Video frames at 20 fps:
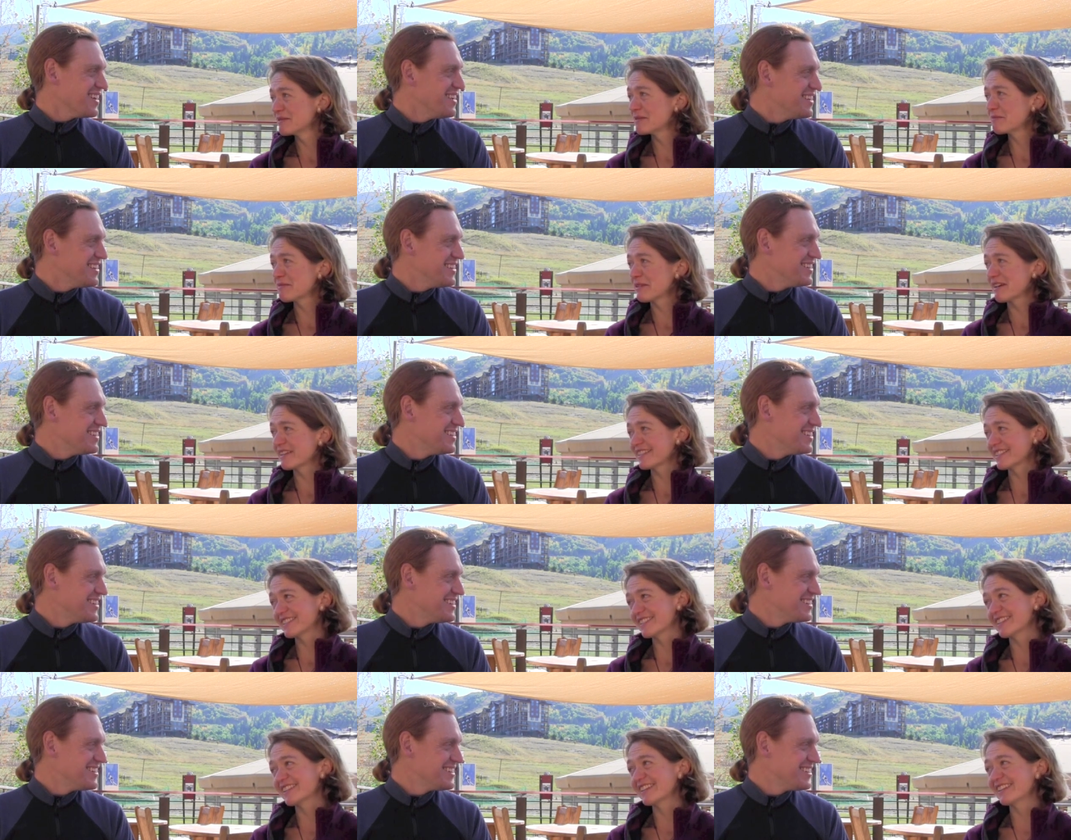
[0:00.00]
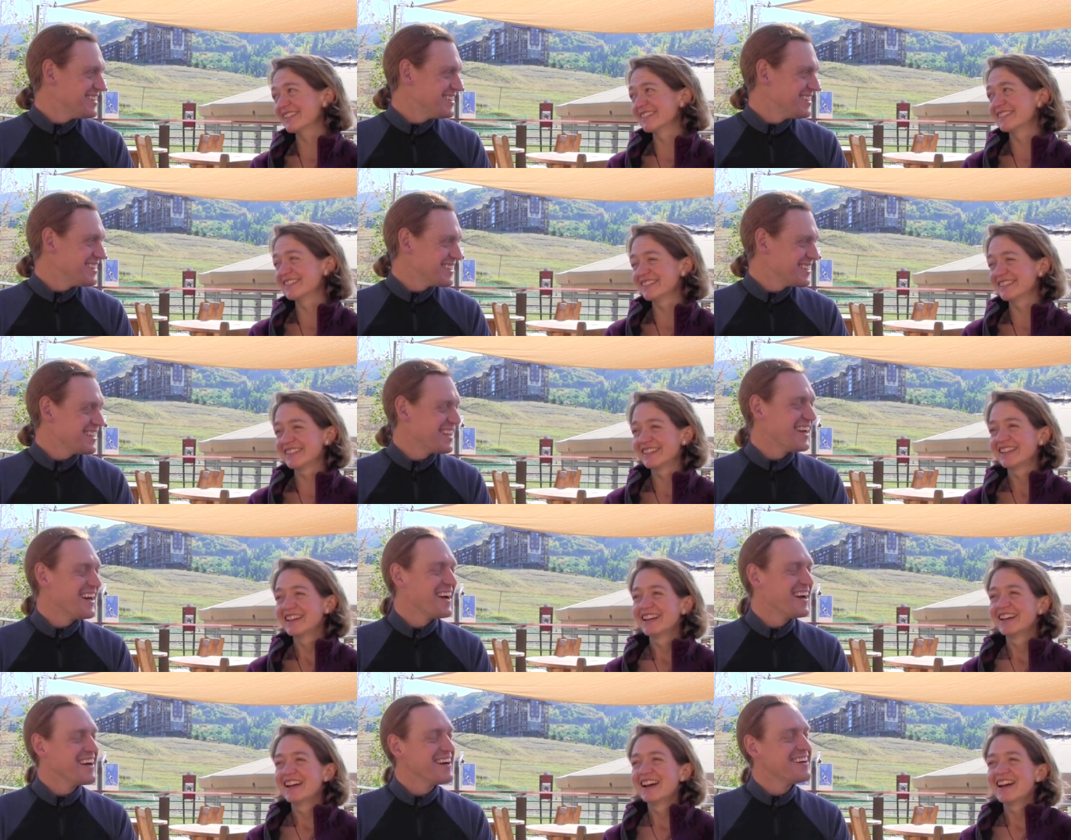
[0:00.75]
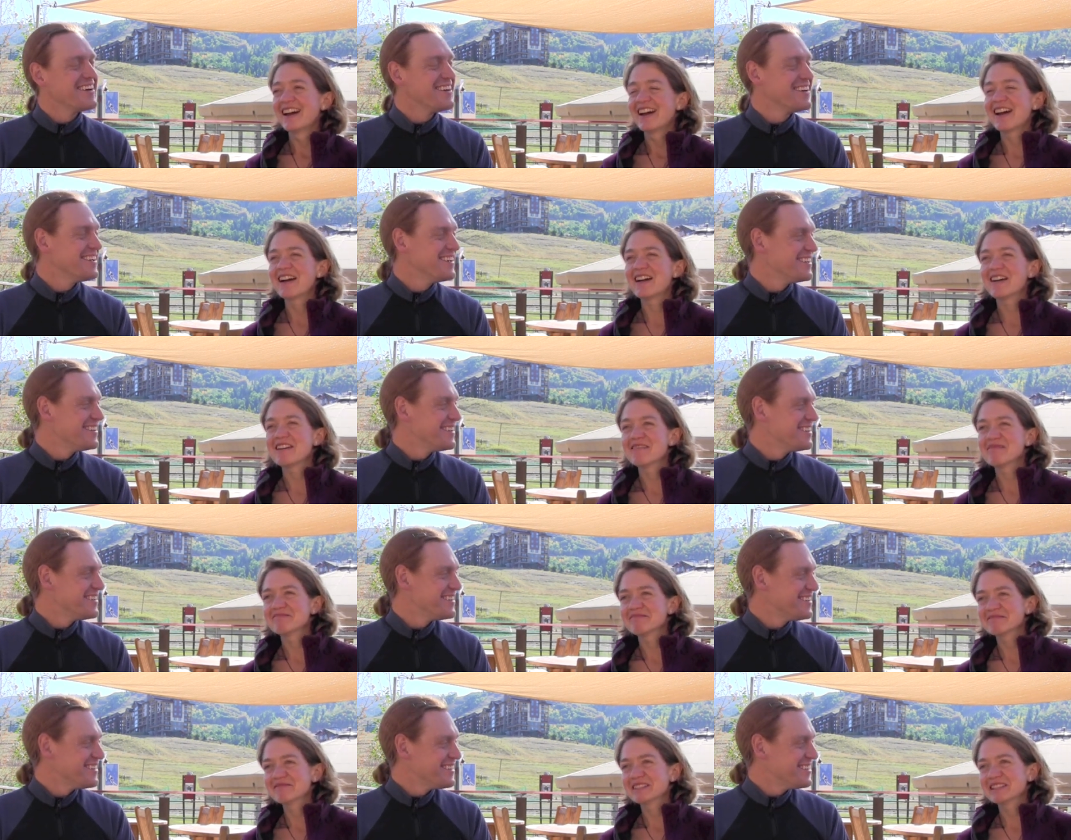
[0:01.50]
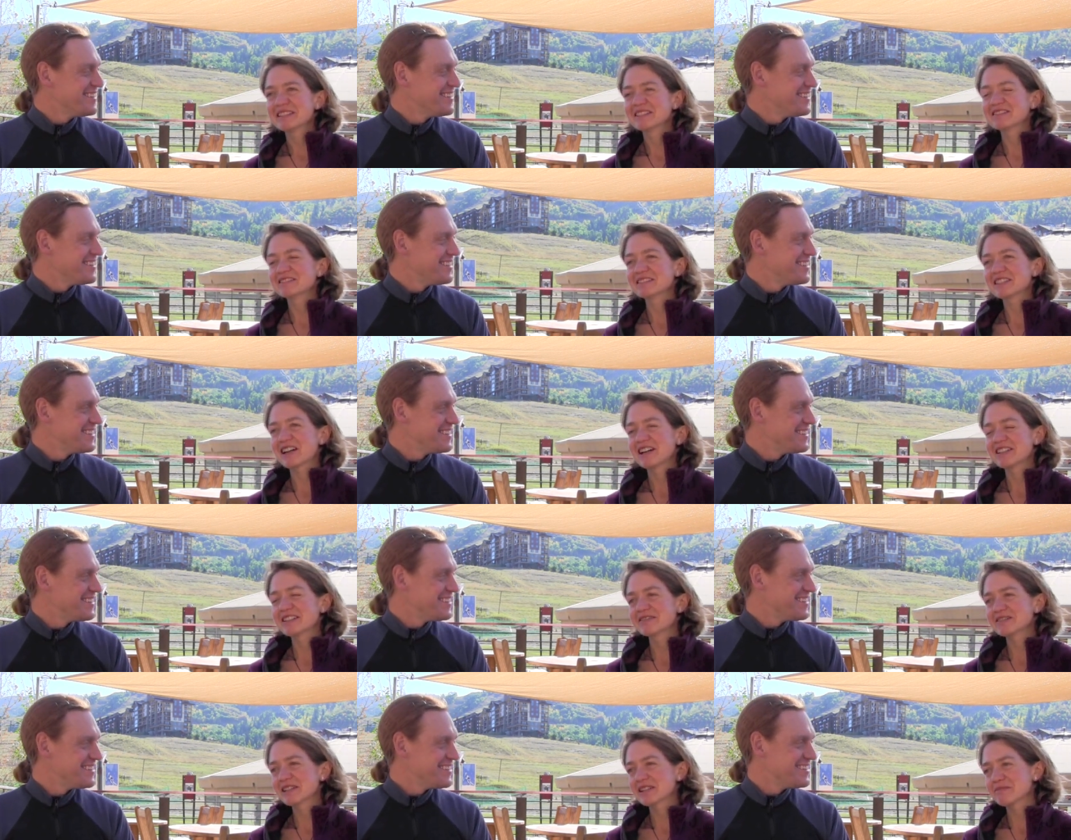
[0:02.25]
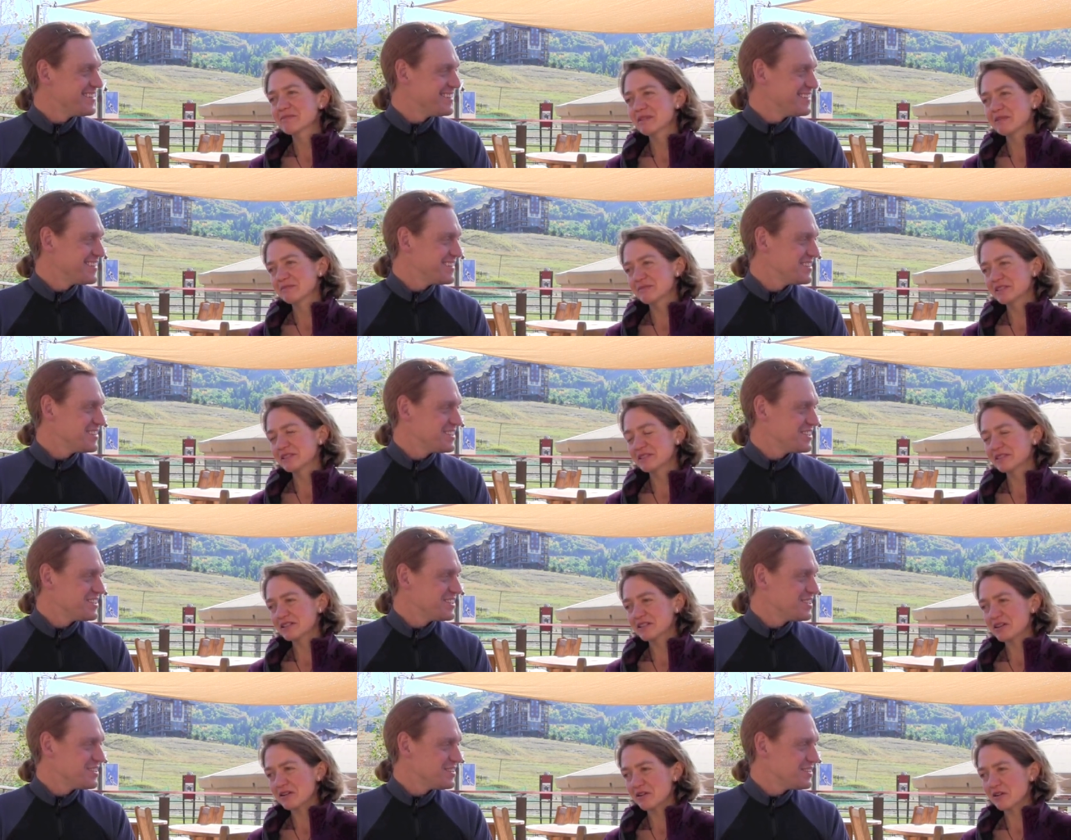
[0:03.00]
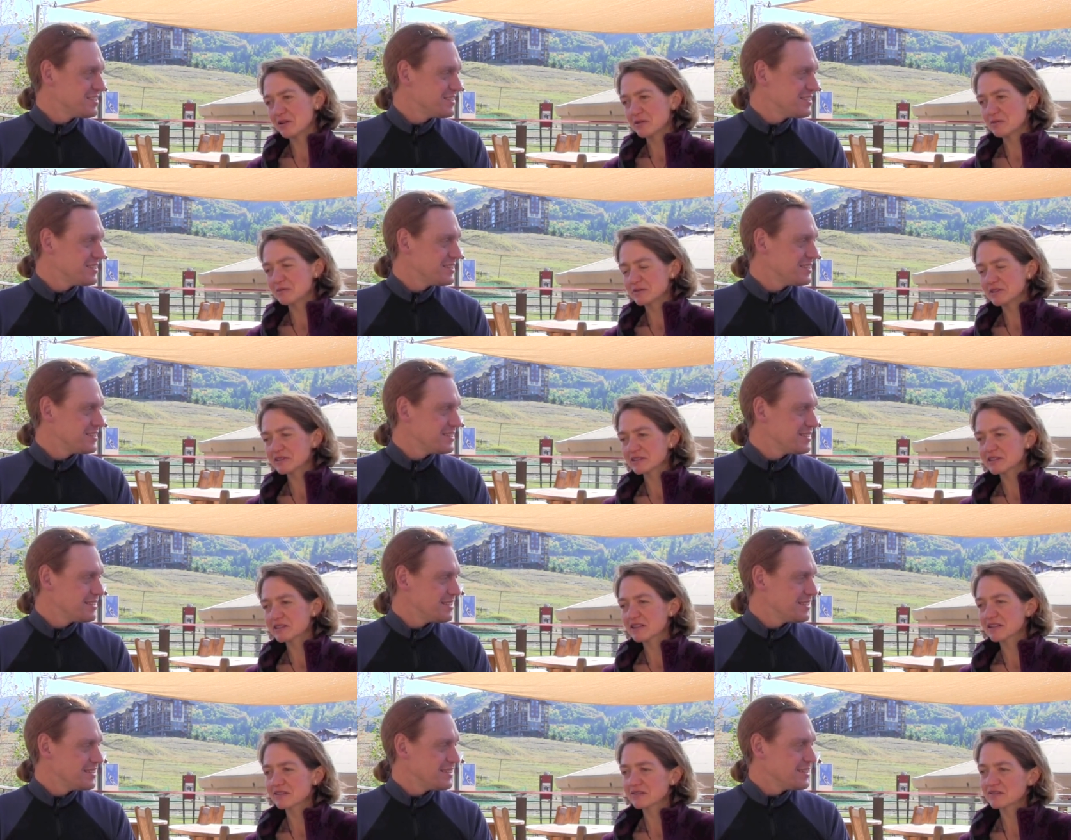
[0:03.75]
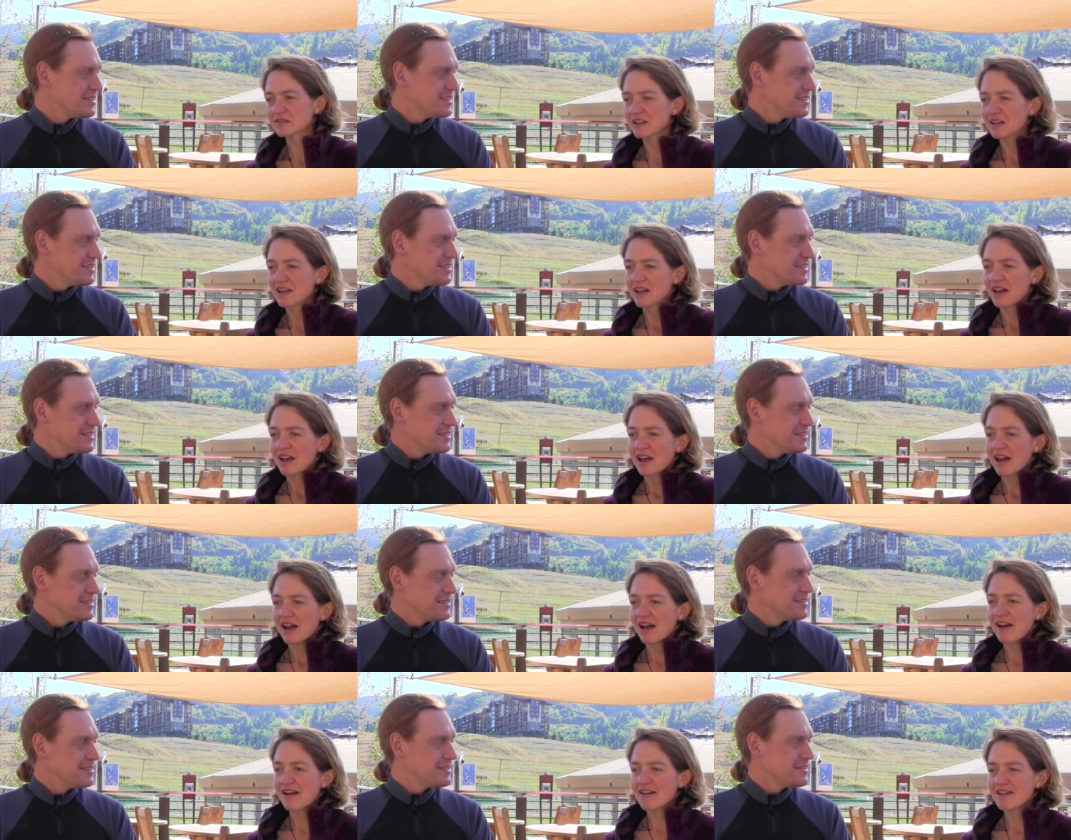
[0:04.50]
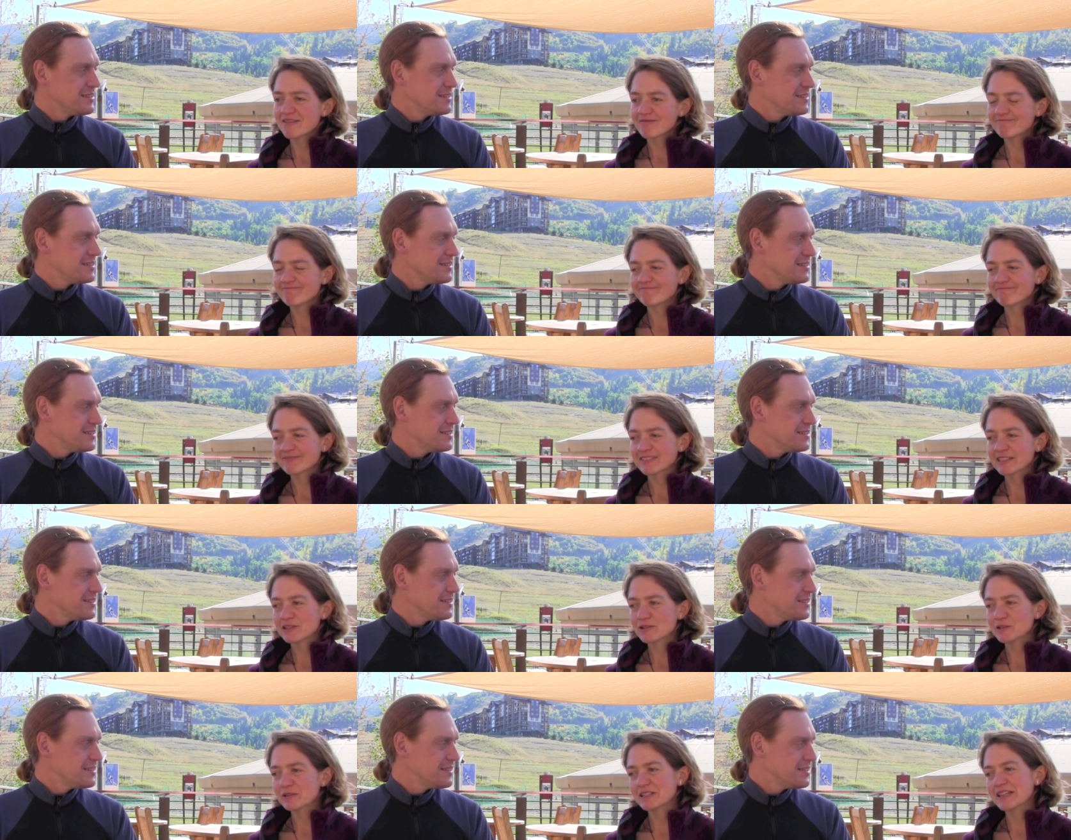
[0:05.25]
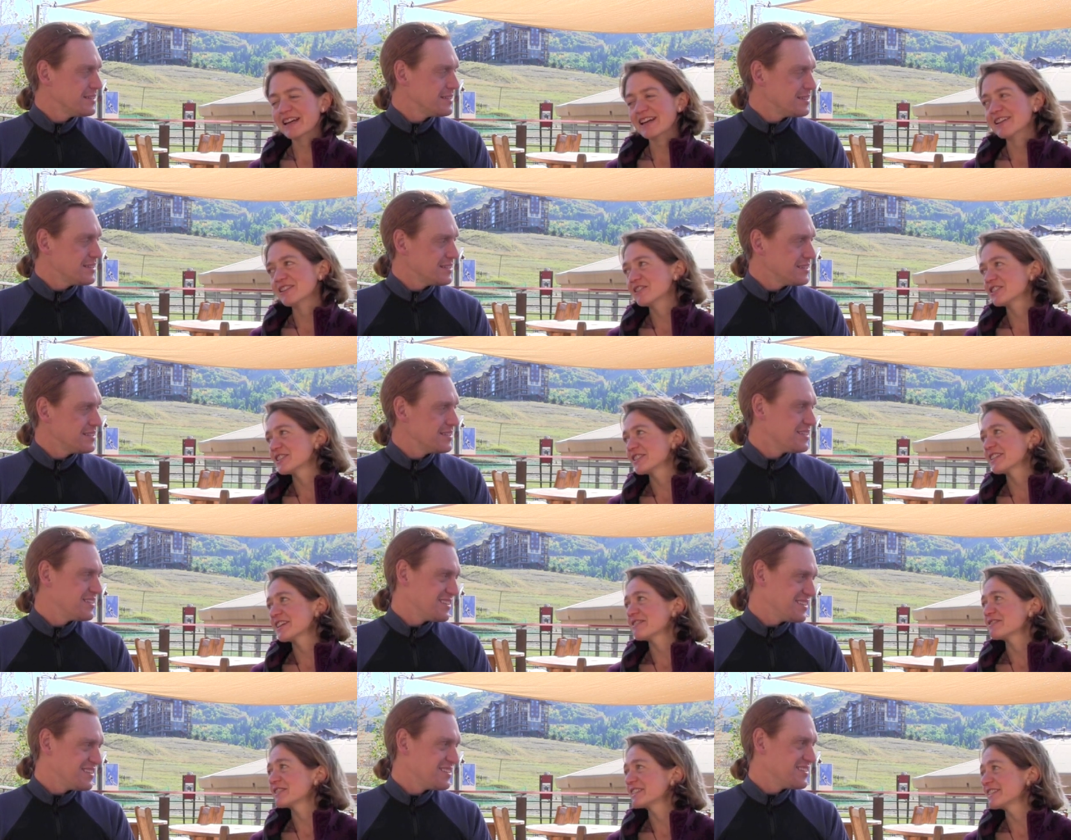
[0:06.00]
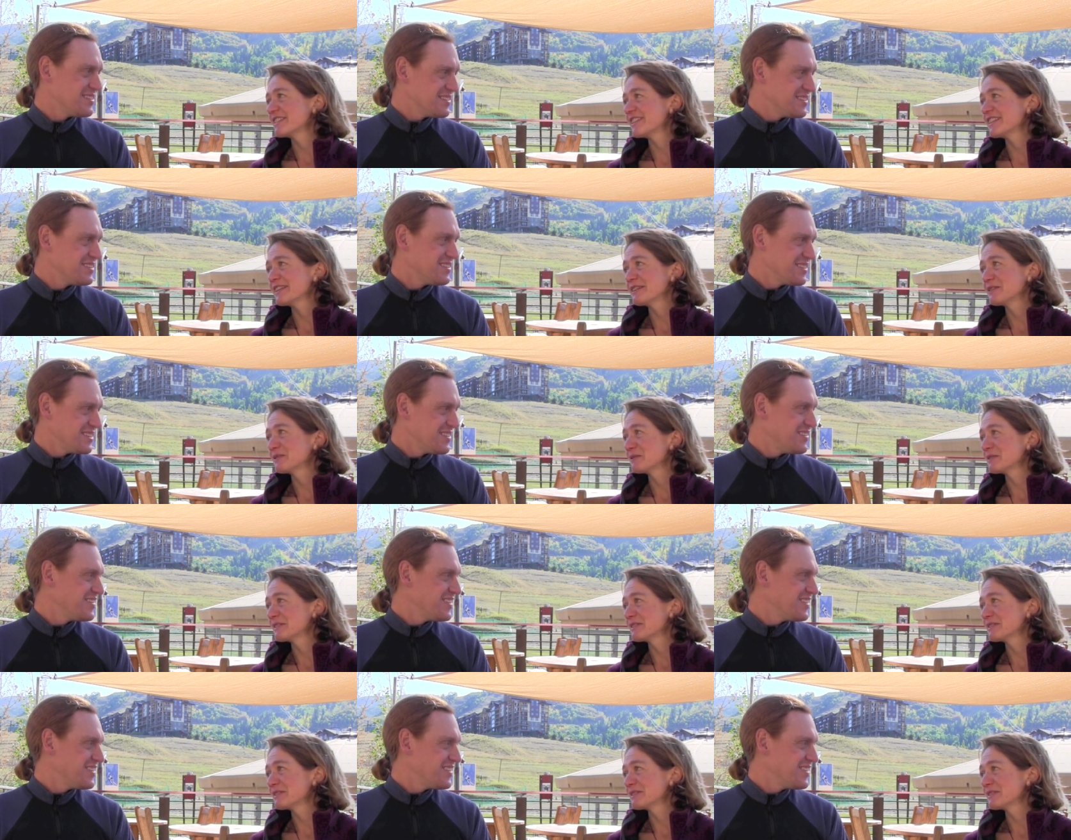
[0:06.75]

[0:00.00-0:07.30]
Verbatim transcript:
Speaker 1: the best deal. Yeah. Um, and kind of commitments at home and stuff. Um, so yeah, you just have to deal